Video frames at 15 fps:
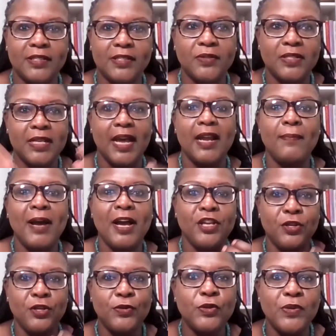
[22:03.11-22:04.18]
So it's not about
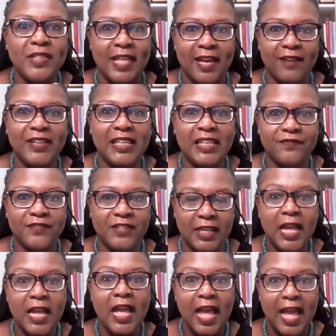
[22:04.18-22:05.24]
you doing the heavy lifting
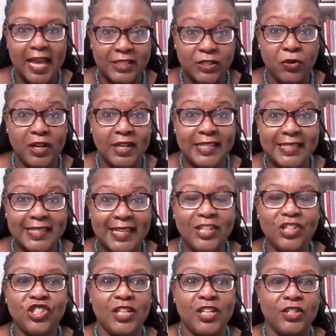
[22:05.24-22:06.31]
as the
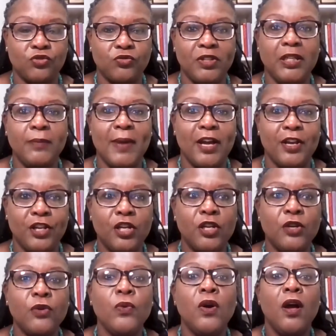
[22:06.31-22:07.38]
organization. It's really about
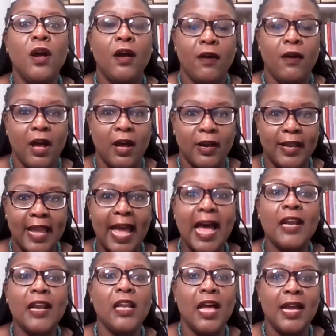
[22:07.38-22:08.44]
you uh,
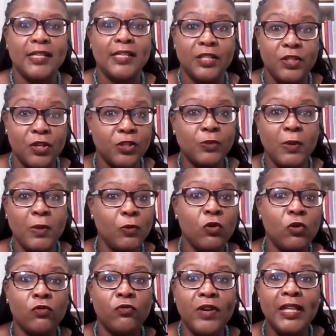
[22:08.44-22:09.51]
catalyzing those people
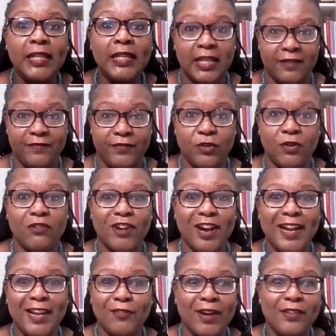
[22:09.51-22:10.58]
who really love you
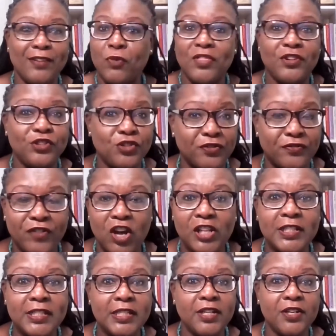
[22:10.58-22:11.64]
already, right? Whether it's your
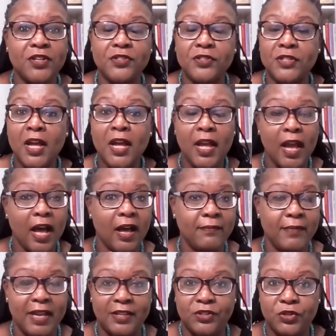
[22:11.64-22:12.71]
volunteers,
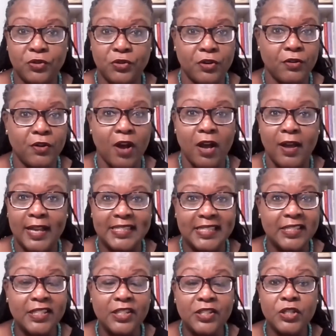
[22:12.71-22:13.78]
um, it's your uh,
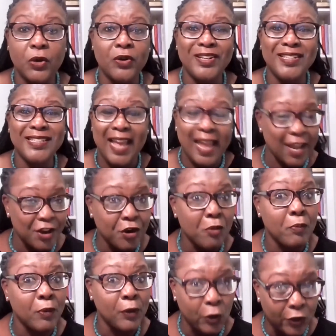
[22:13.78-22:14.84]
existing donors, your
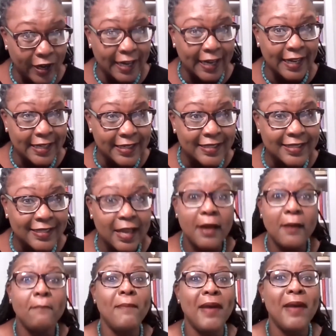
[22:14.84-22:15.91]
employees,
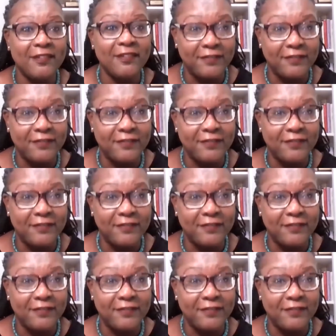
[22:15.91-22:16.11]
yeah.